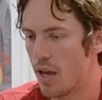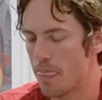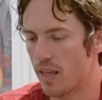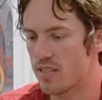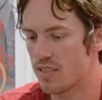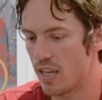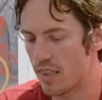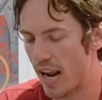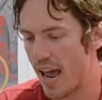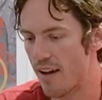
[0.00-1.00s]
They see
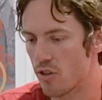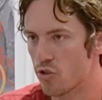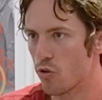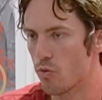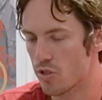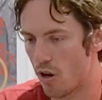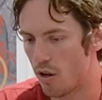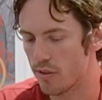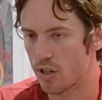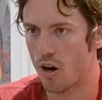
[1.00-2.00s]
that I have the certain
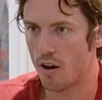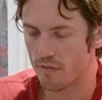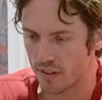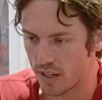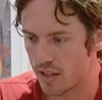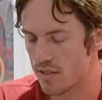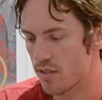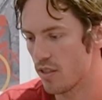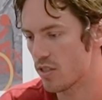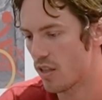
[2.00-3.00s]
result, the
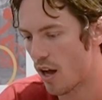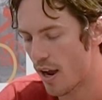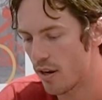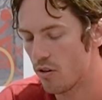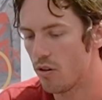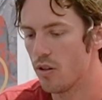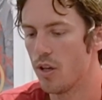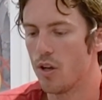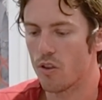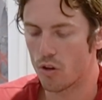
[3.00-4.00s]
confidence, the style,
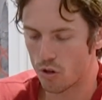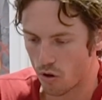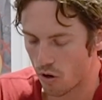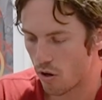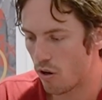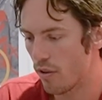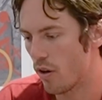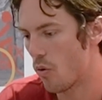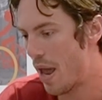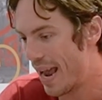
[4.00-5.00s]
the girl,
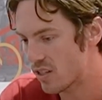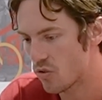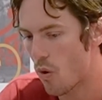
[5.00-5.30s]
the X,